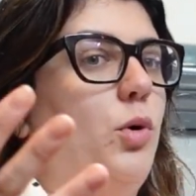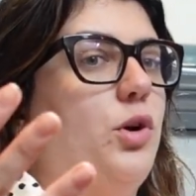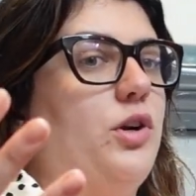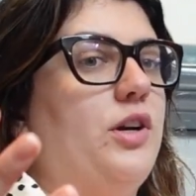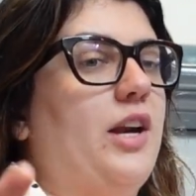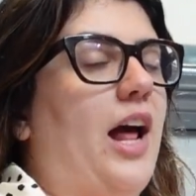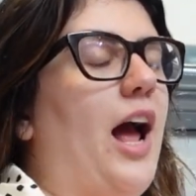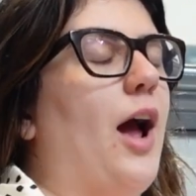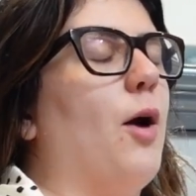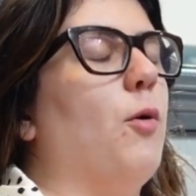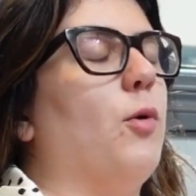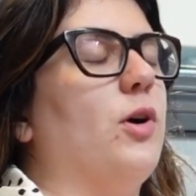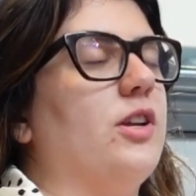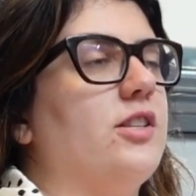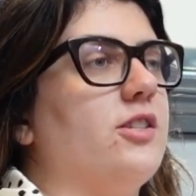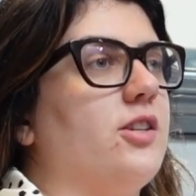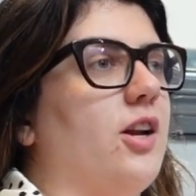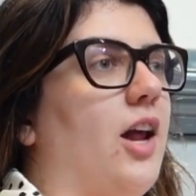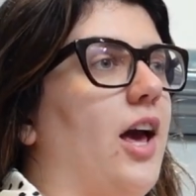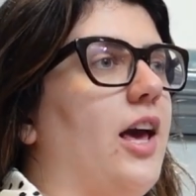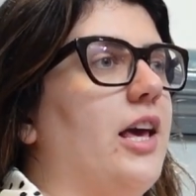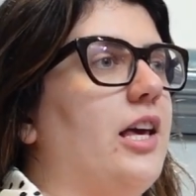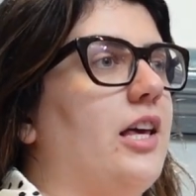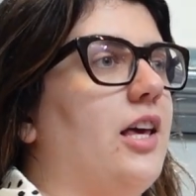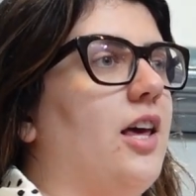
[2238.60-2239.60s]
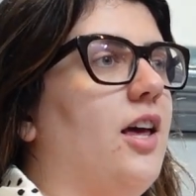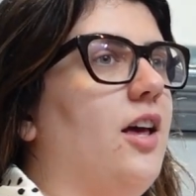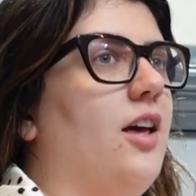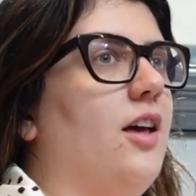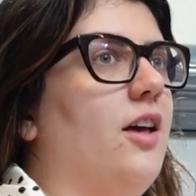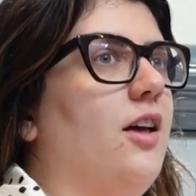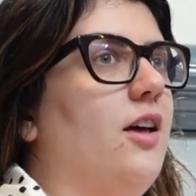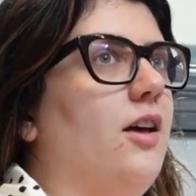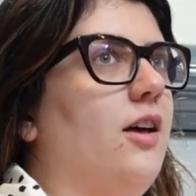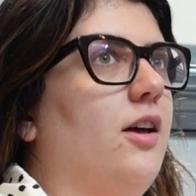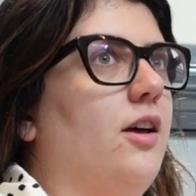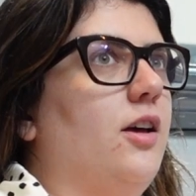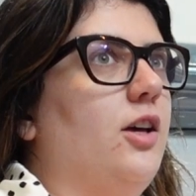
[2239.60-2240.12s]
But now it's like,
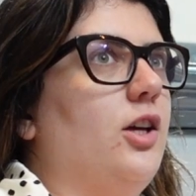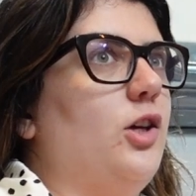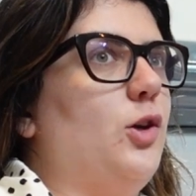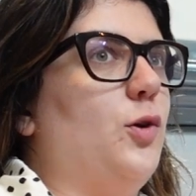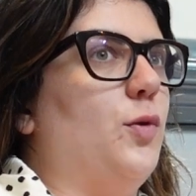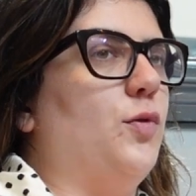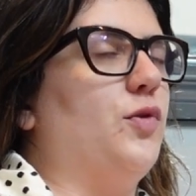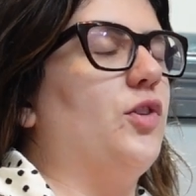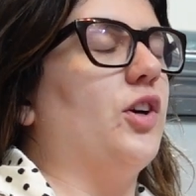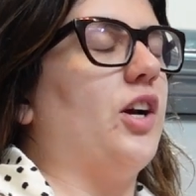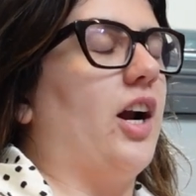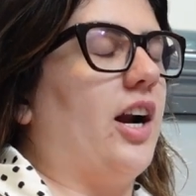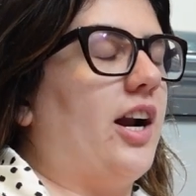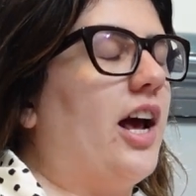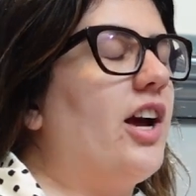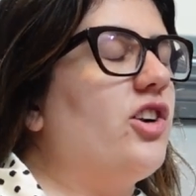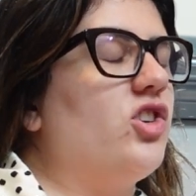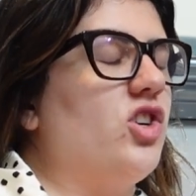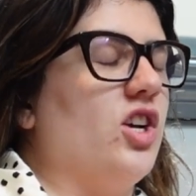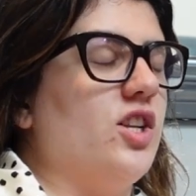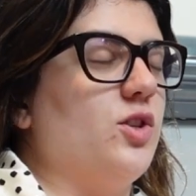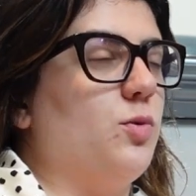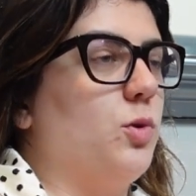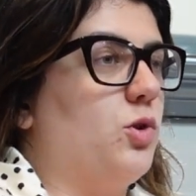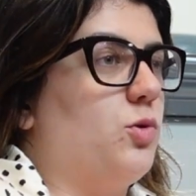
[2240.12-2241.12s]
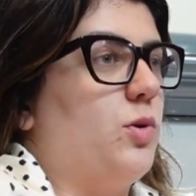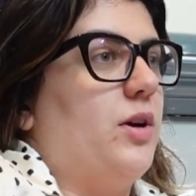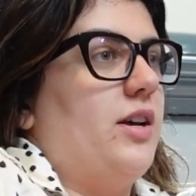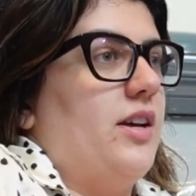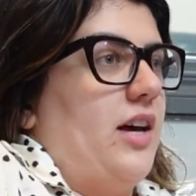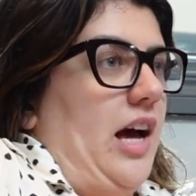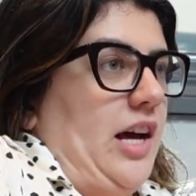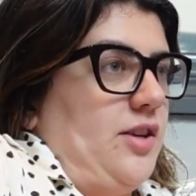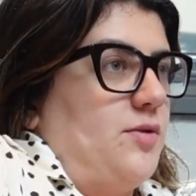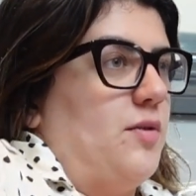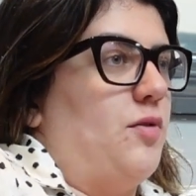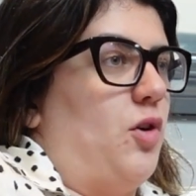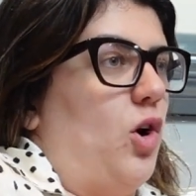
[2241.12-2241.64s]
you've the Kardashians, which
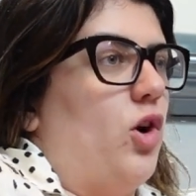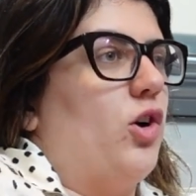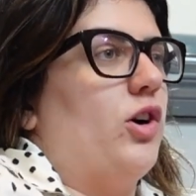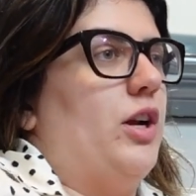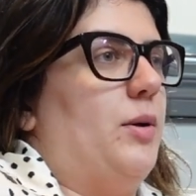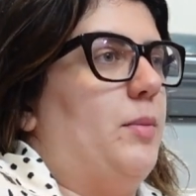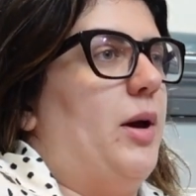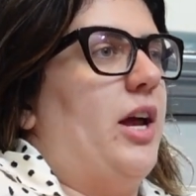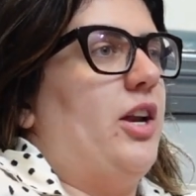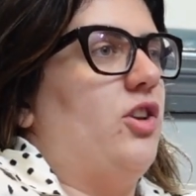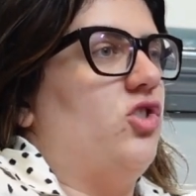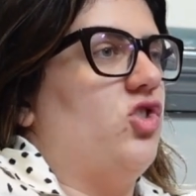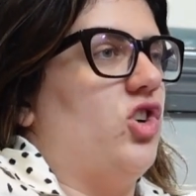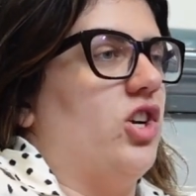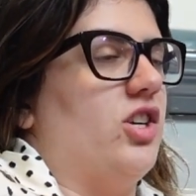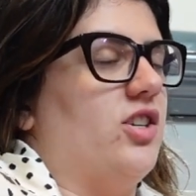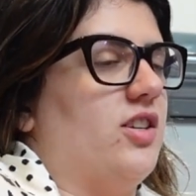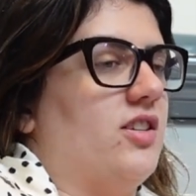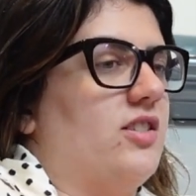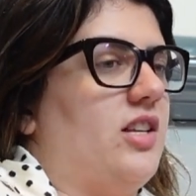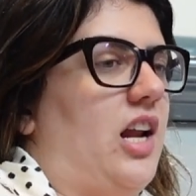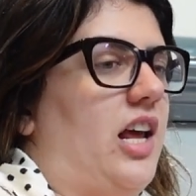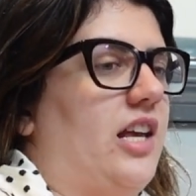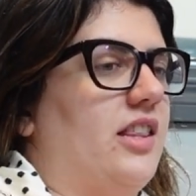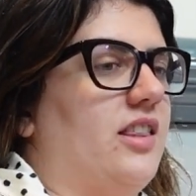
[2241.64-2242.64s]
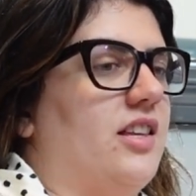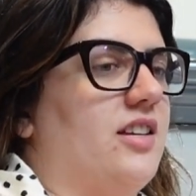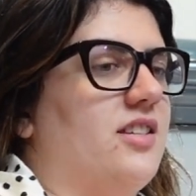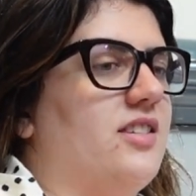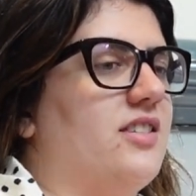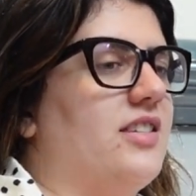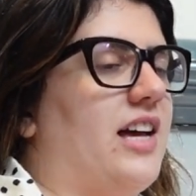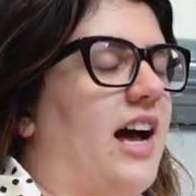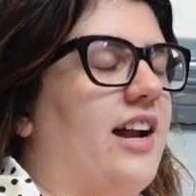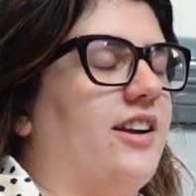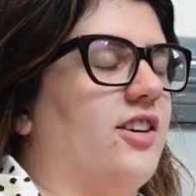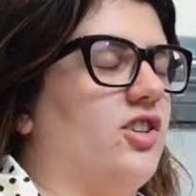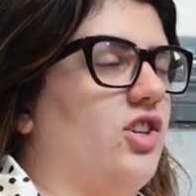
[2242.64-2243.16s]
as we've already mentioned, is like this
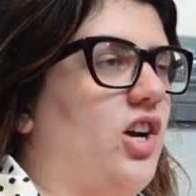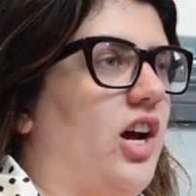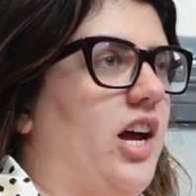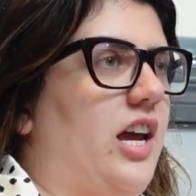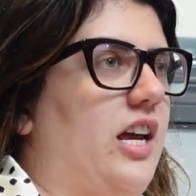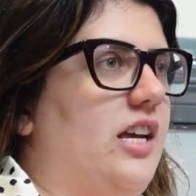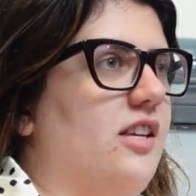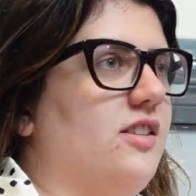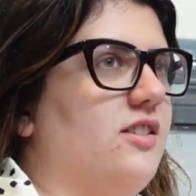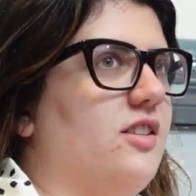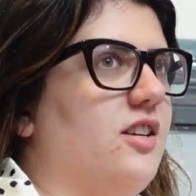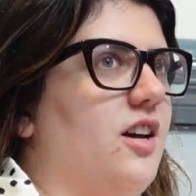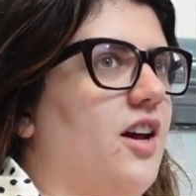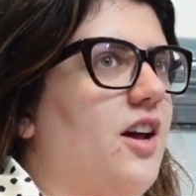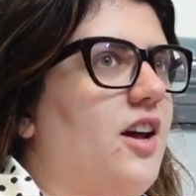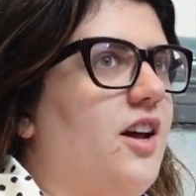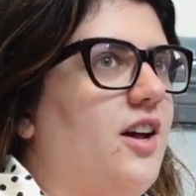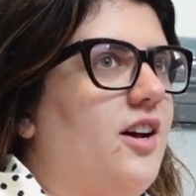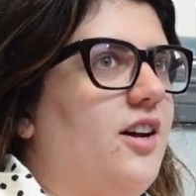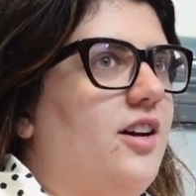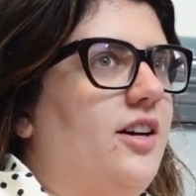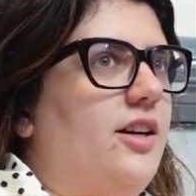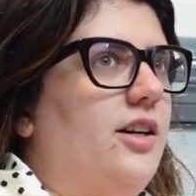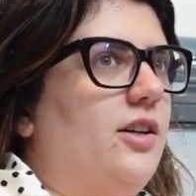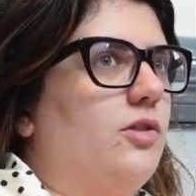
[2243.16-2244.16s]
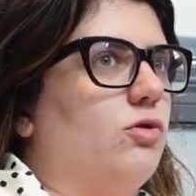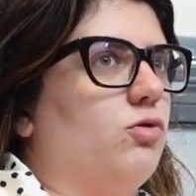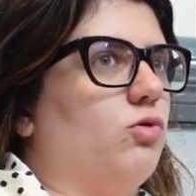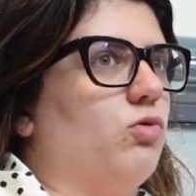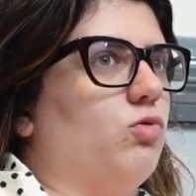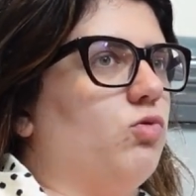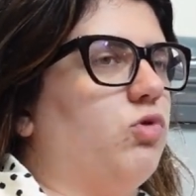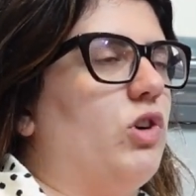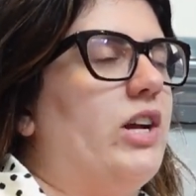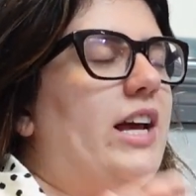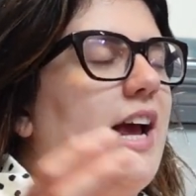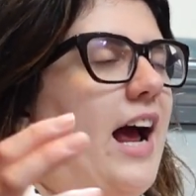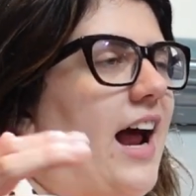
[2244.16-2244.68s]
sanitized
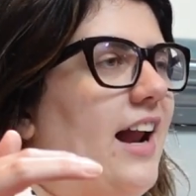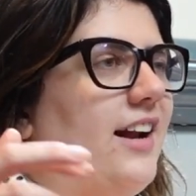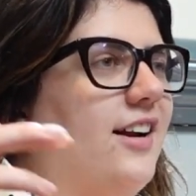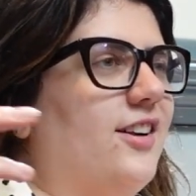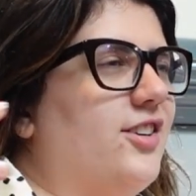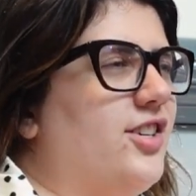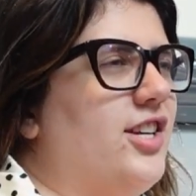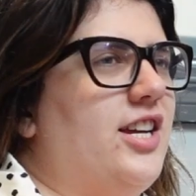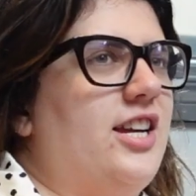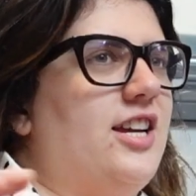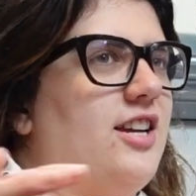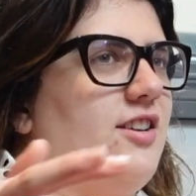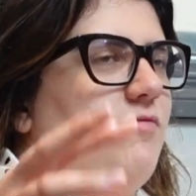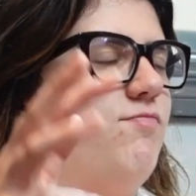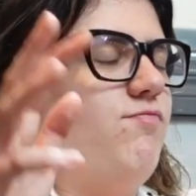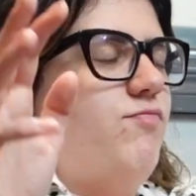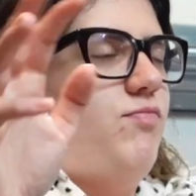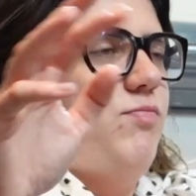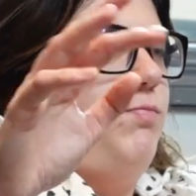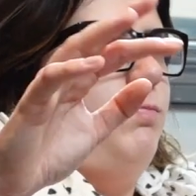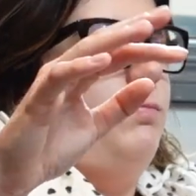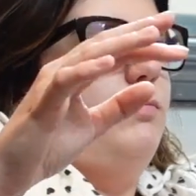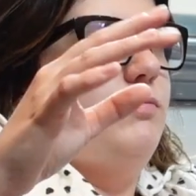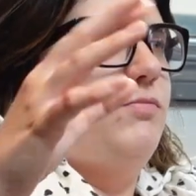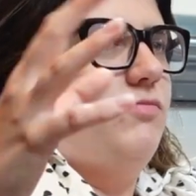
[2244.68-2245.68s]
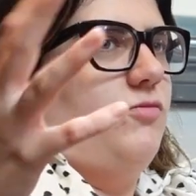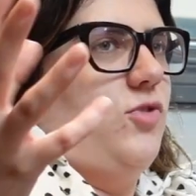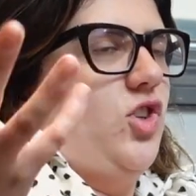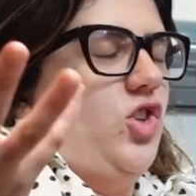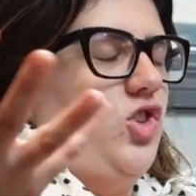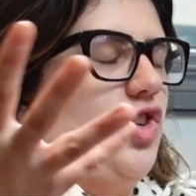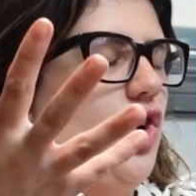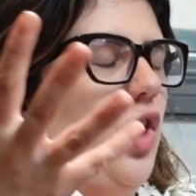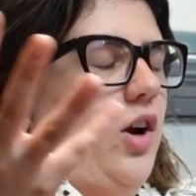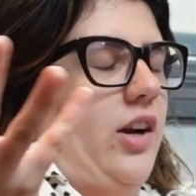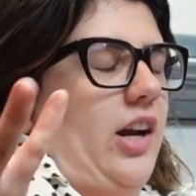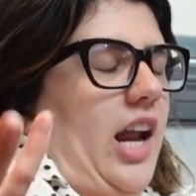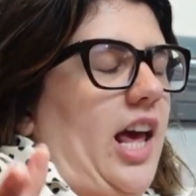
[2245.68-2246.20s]
reality
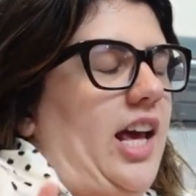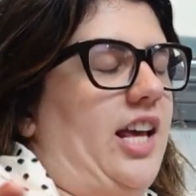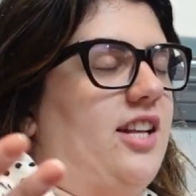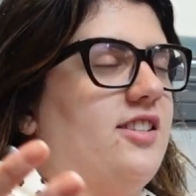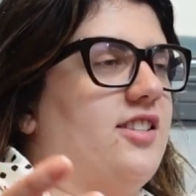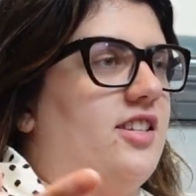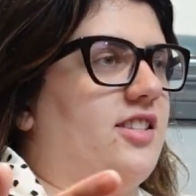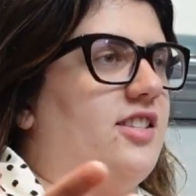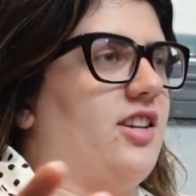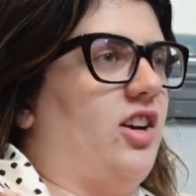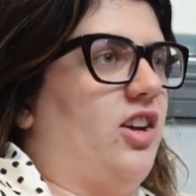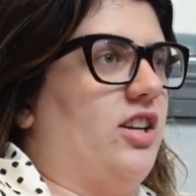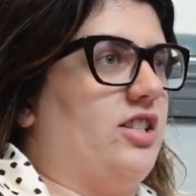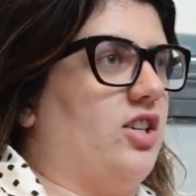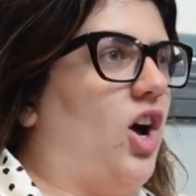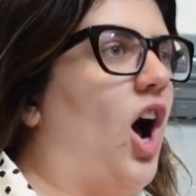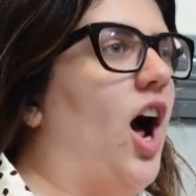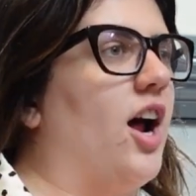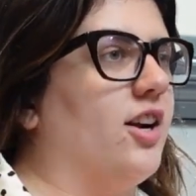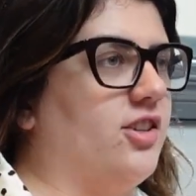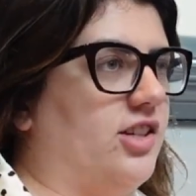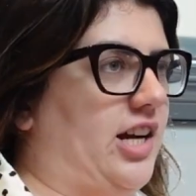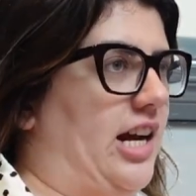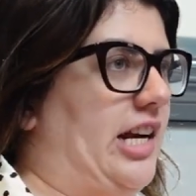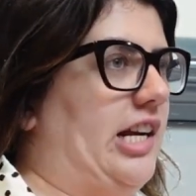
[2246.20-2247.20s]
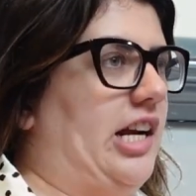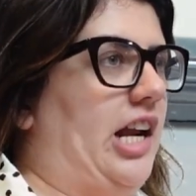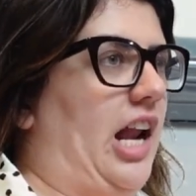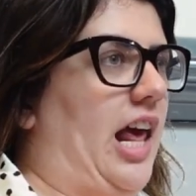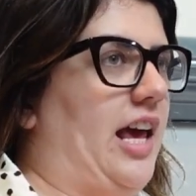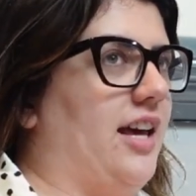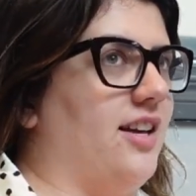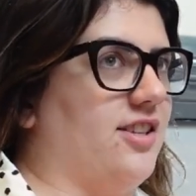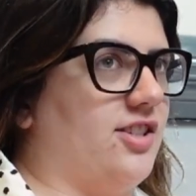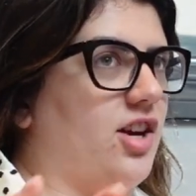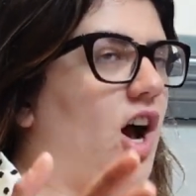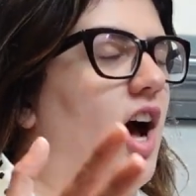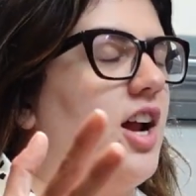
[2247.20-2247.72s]
like it's content,
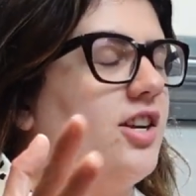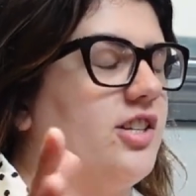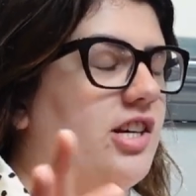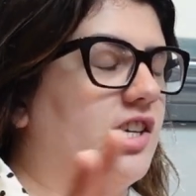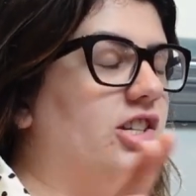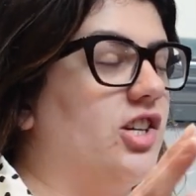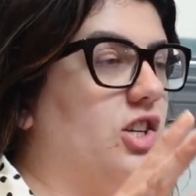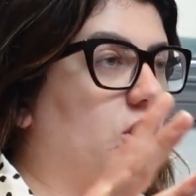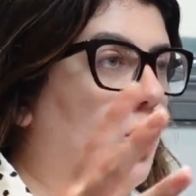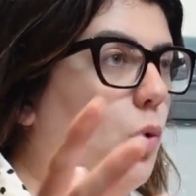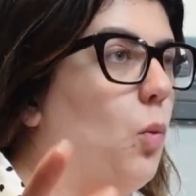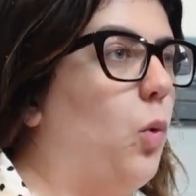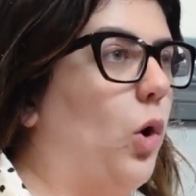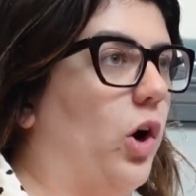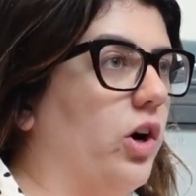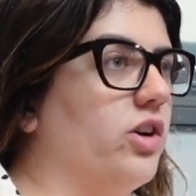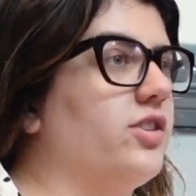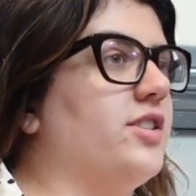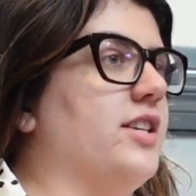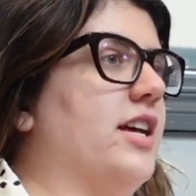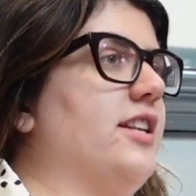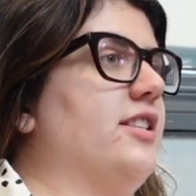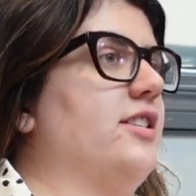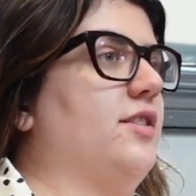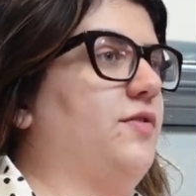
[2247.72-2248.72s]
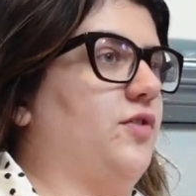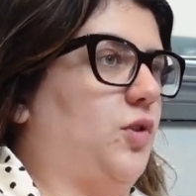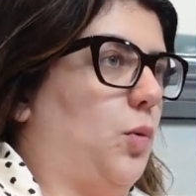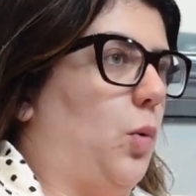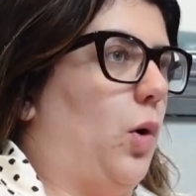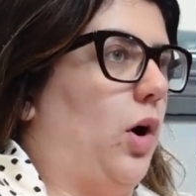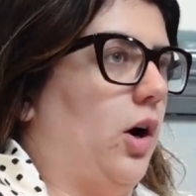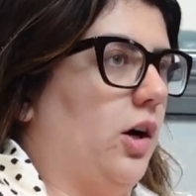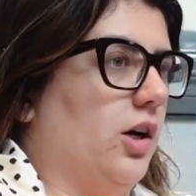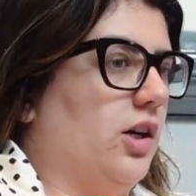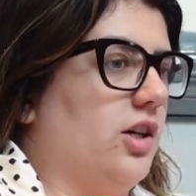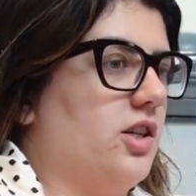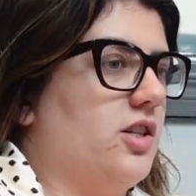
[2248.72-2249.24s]
like it's content in the worst sense of the
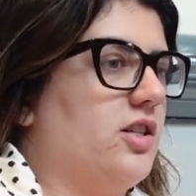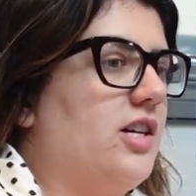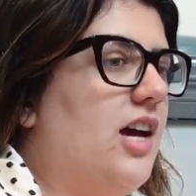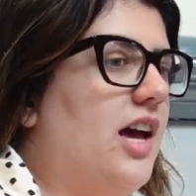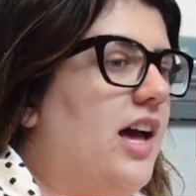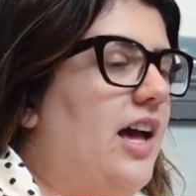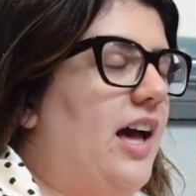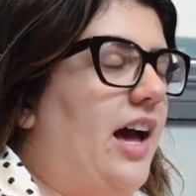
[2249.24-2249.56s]
world.